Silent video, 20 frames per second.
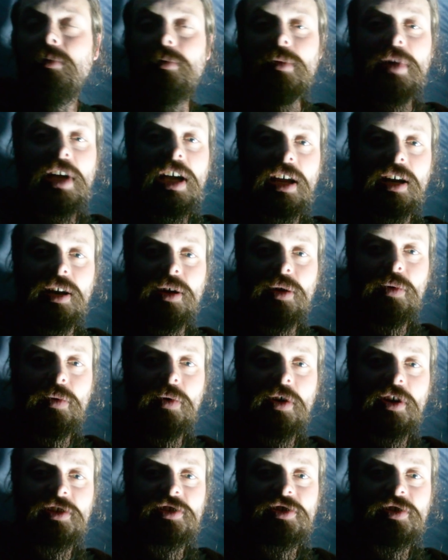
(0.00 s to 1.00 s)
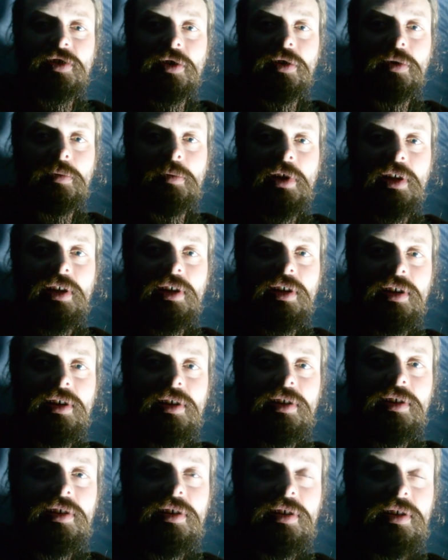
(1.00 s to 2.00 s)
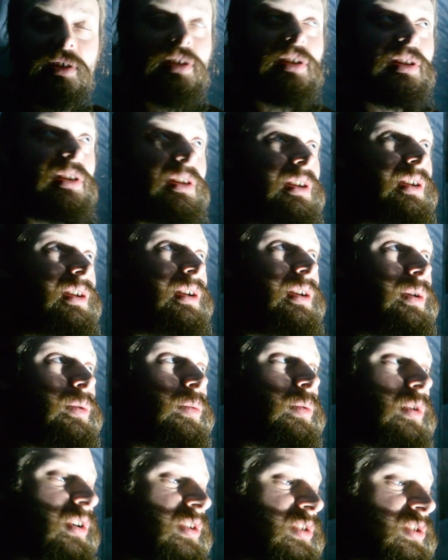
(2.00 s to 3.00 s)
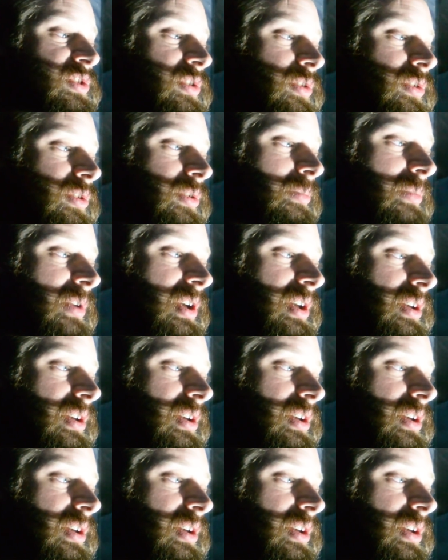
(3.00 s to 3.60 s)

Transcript: Man, what a storm. What a storm.